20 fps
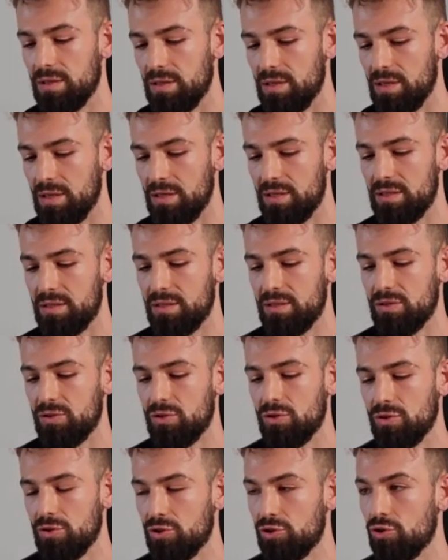it's
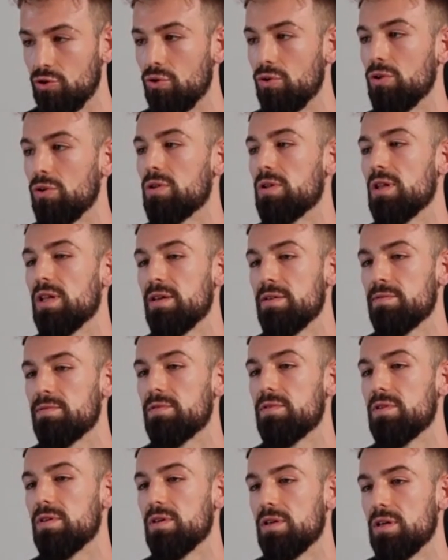
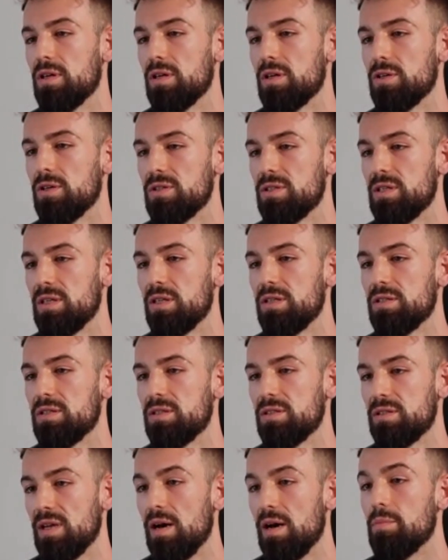short-lived because they
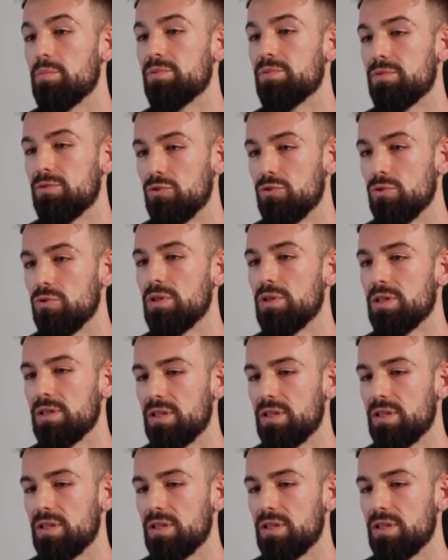stop doing the